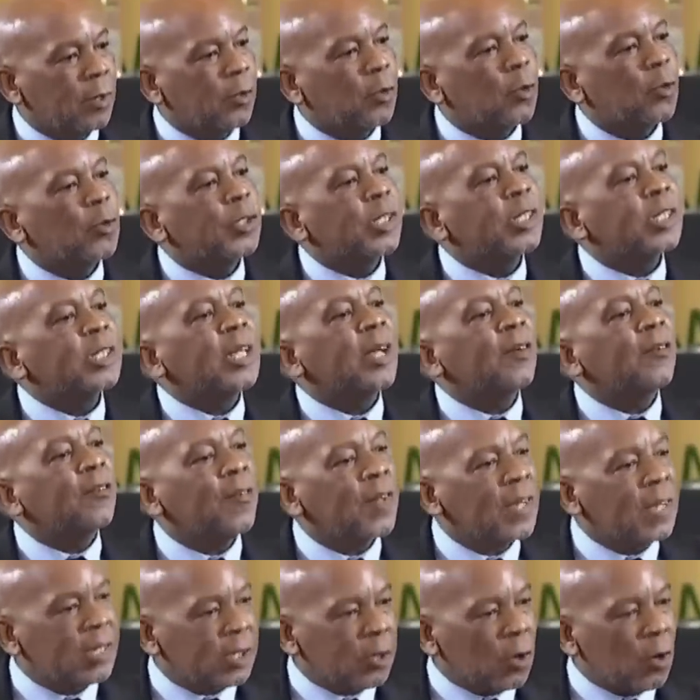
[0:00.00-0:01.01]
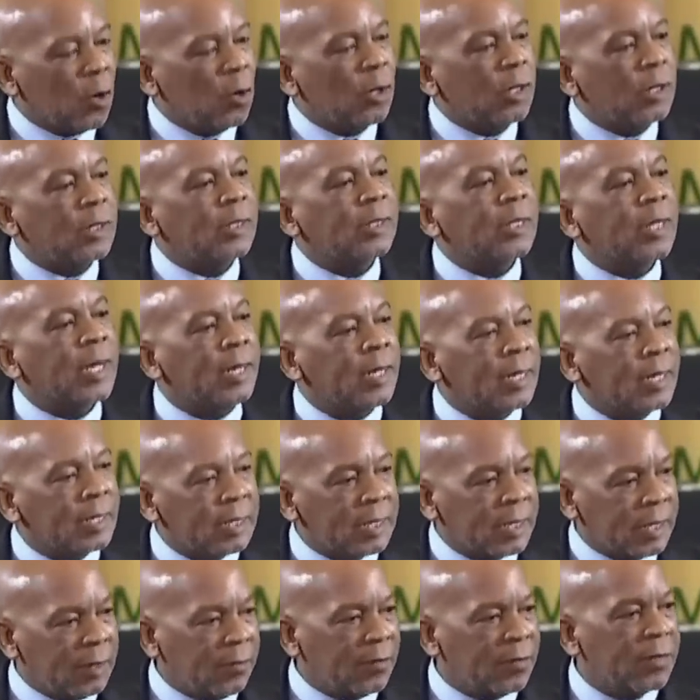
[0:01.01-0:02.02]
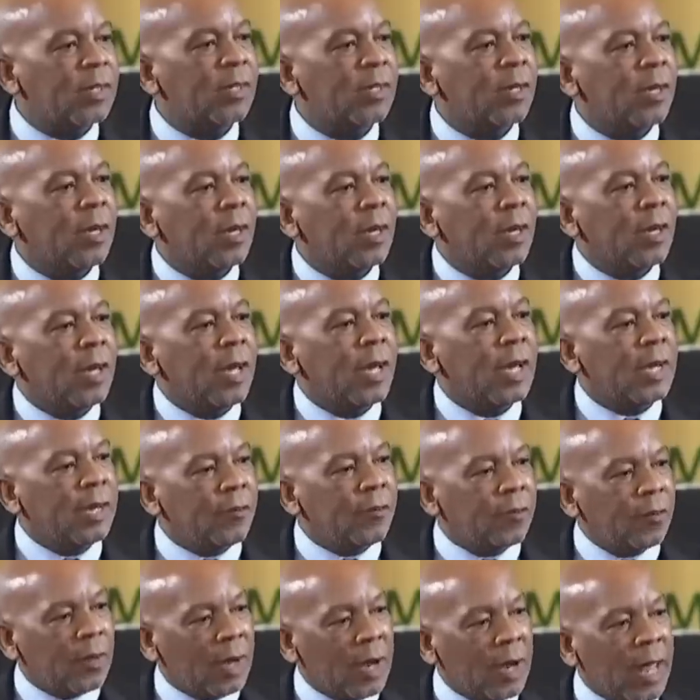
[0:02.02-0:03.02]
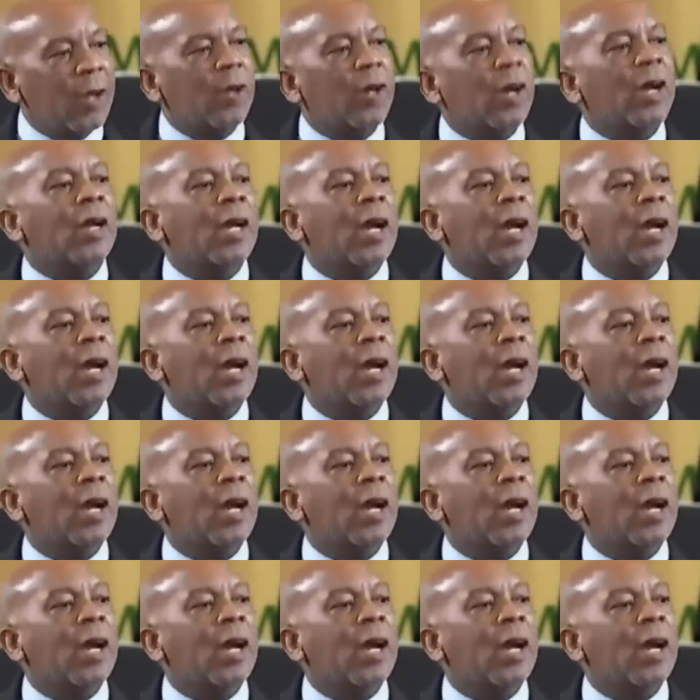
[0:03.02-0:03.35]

to surface alternatives and, if you like,